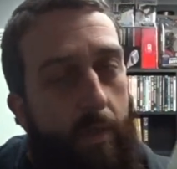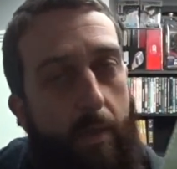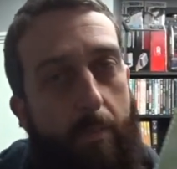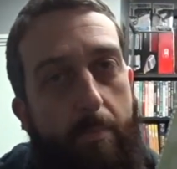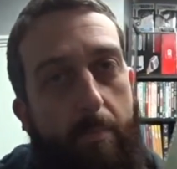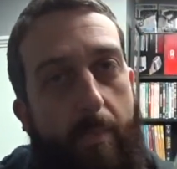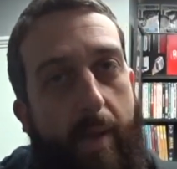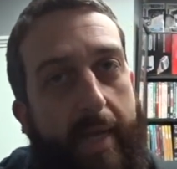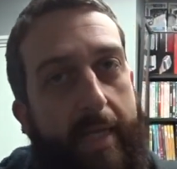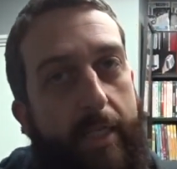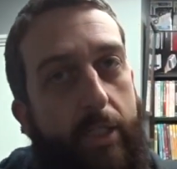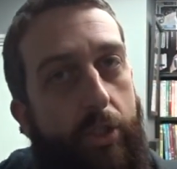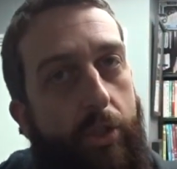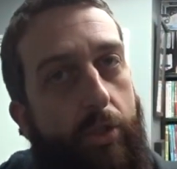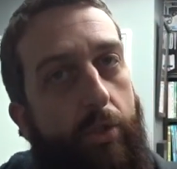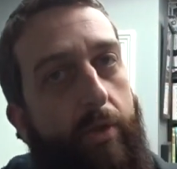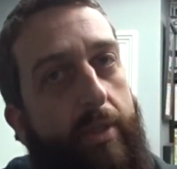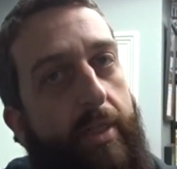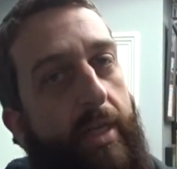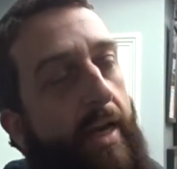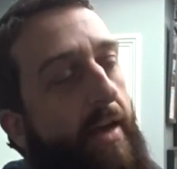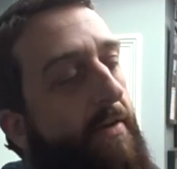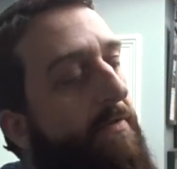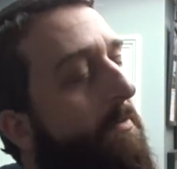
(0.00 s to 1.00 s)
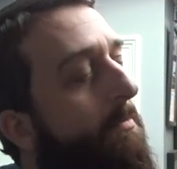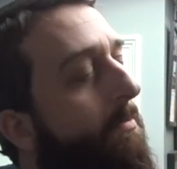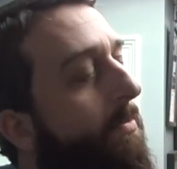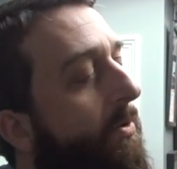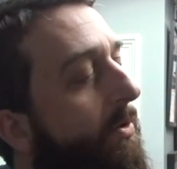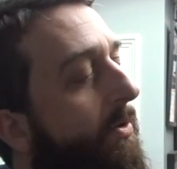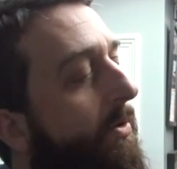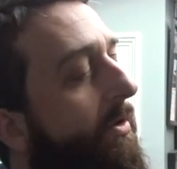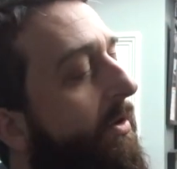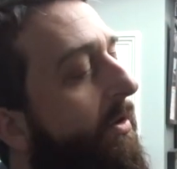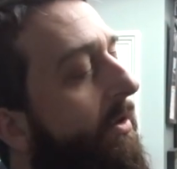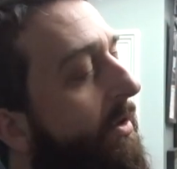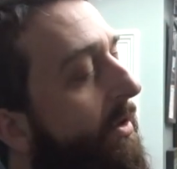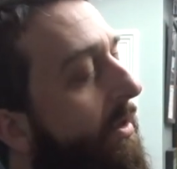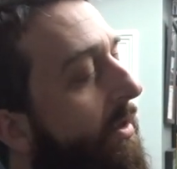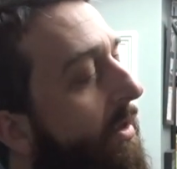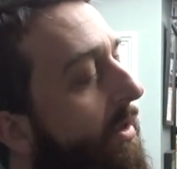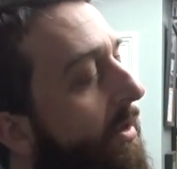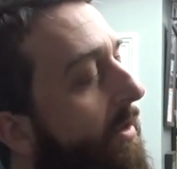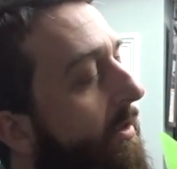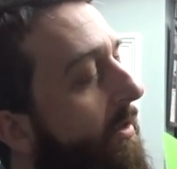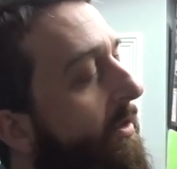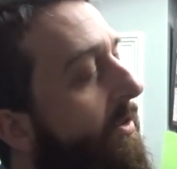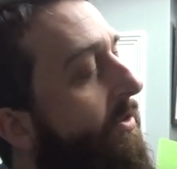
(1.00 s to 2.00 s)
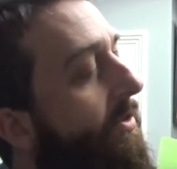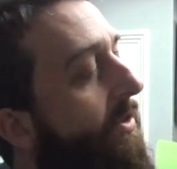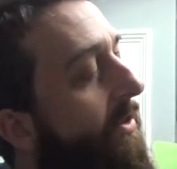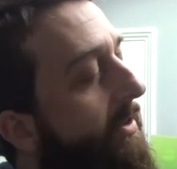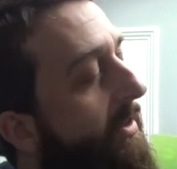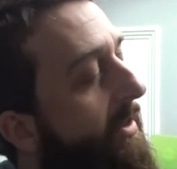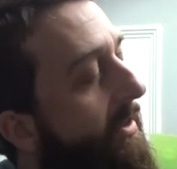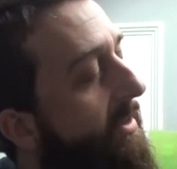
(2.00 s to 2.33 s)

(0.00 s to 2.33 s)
Make sure you have a book so you